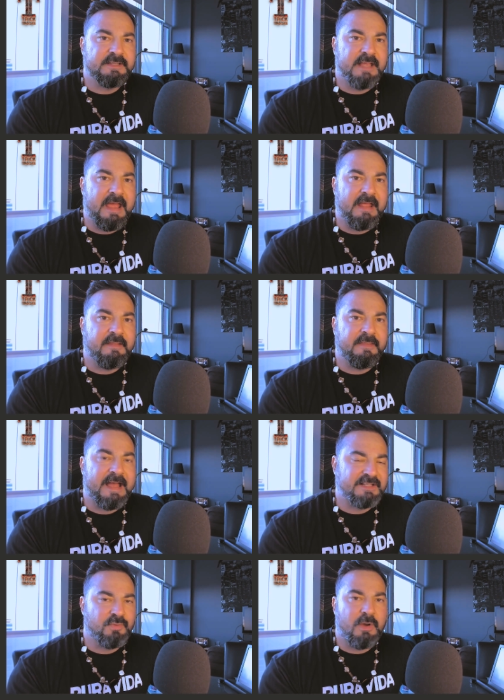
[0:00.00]
and
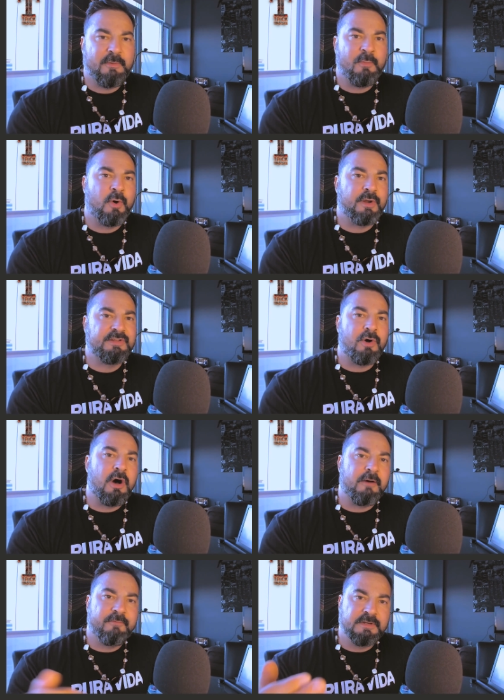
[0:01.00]
that's why we wanted to
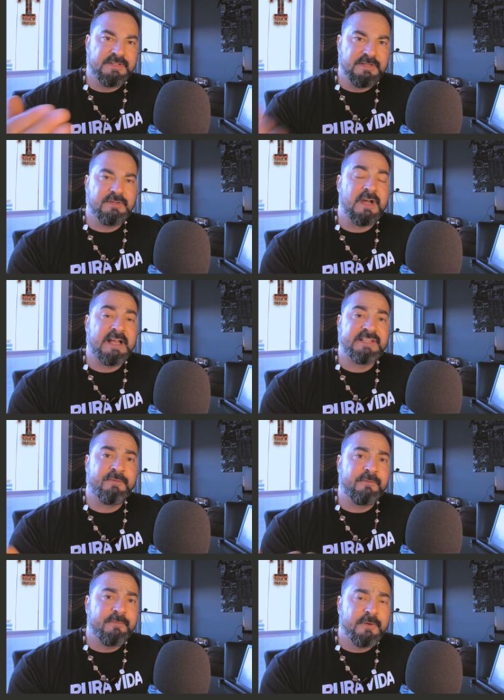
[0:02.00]
offer it to you guys
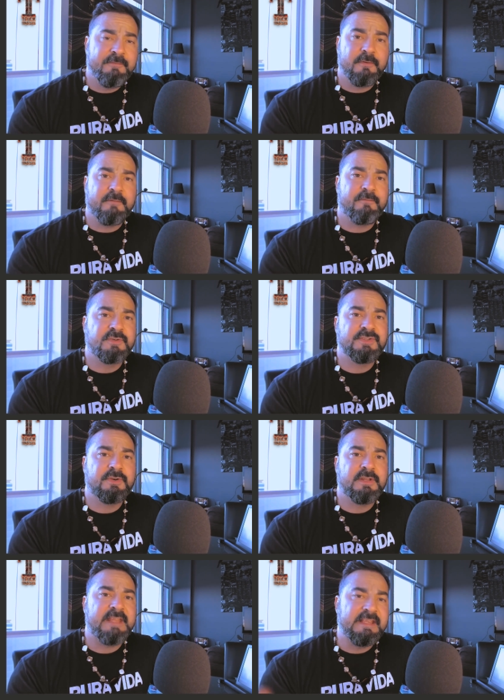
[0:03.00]
for free for the first
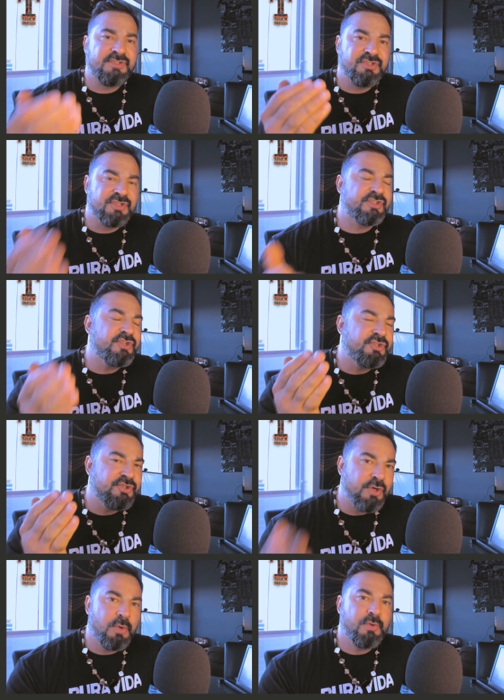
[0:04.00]
30 days, just to
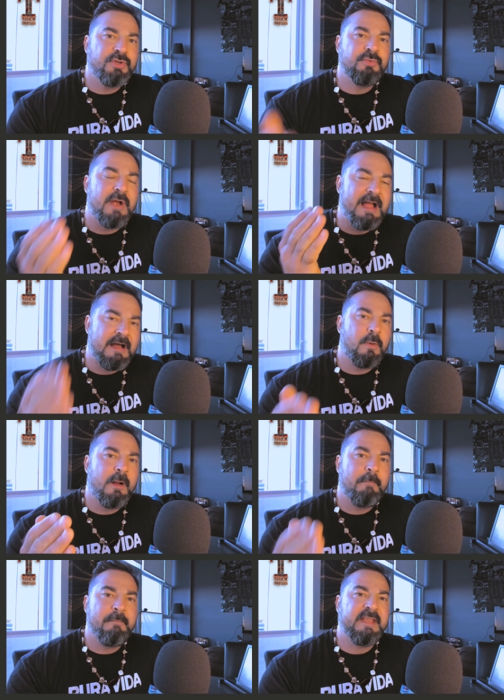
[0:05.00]
show you how
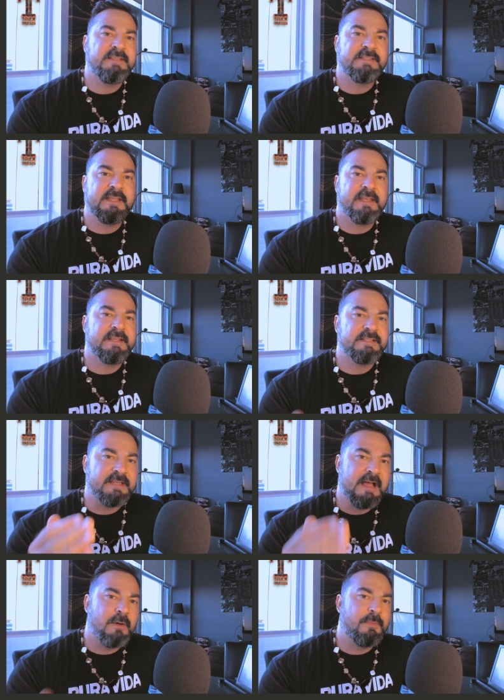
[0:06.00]
amazing it is
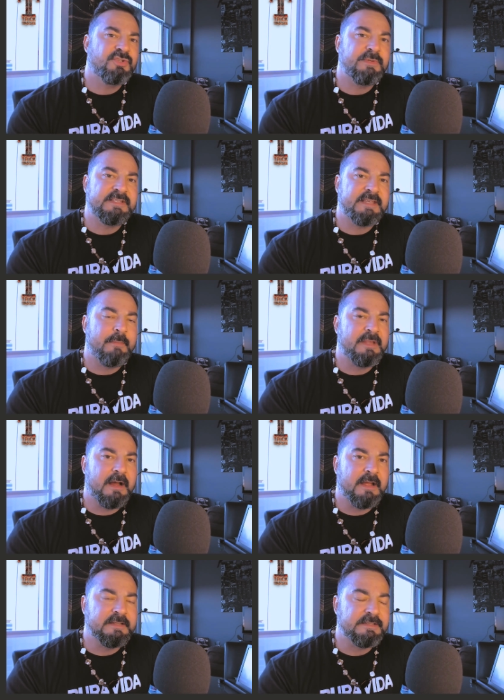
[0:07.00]
and how much we stand
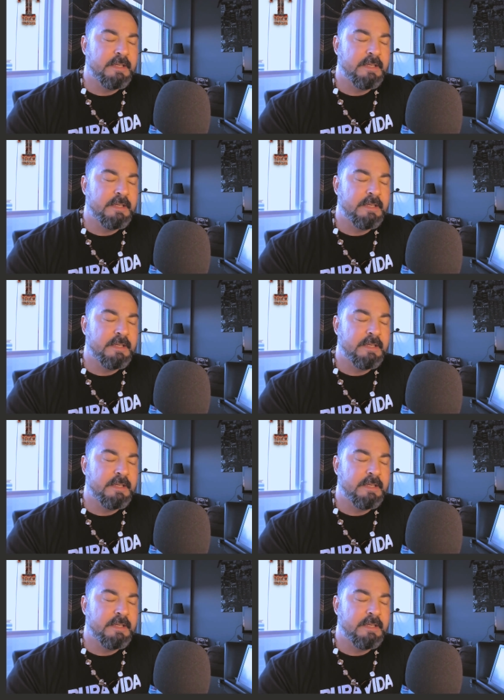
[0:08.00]
behind this.